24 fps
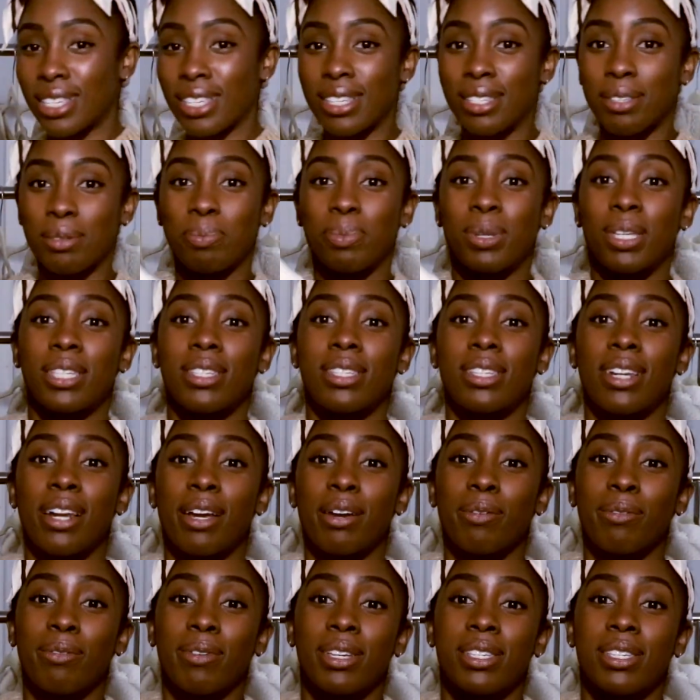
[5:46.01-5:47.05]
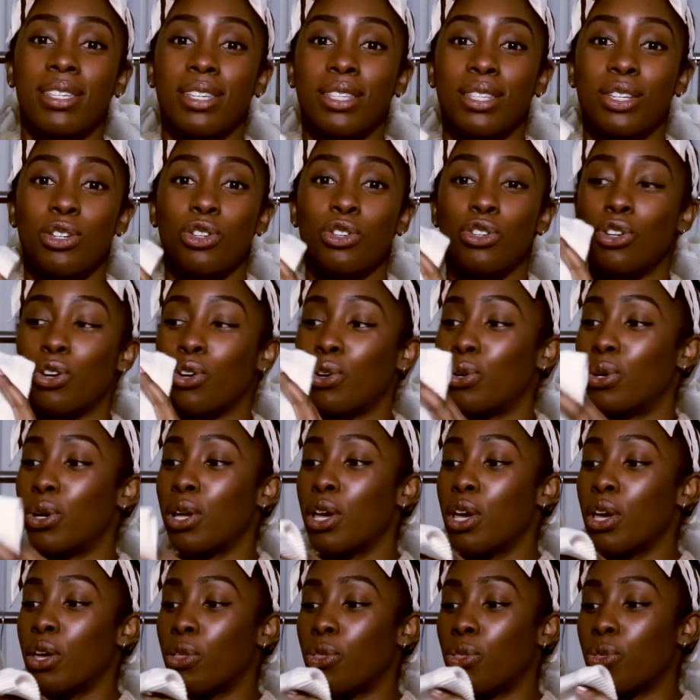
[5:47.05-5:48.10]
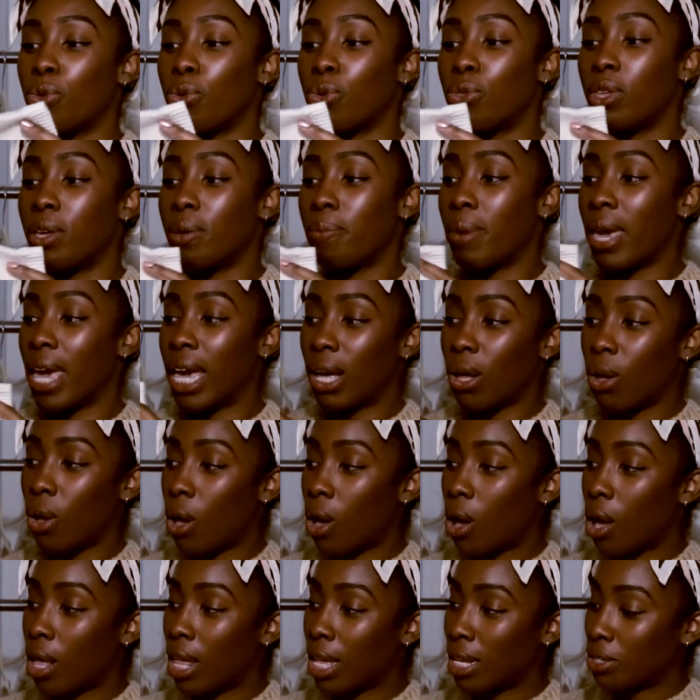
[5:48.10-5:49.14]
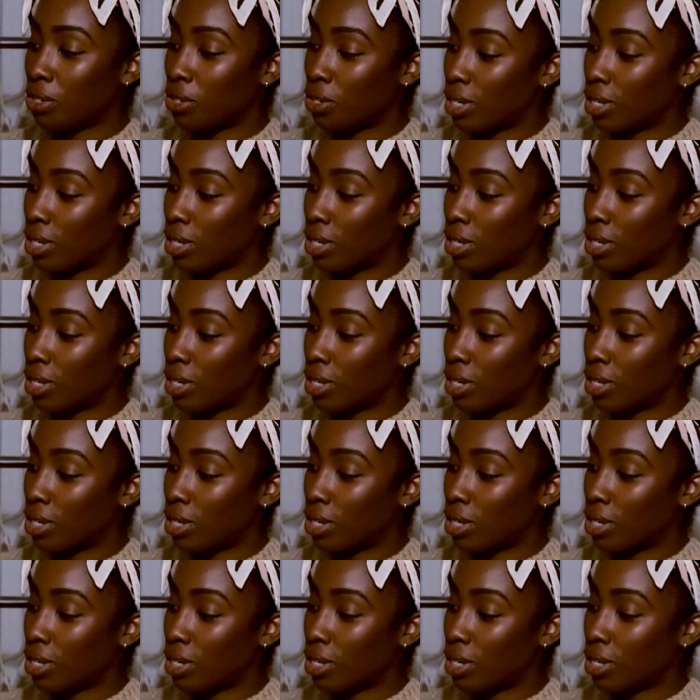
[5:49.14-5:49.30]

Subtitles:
is a piece that I recently showed through the Mango haul. As you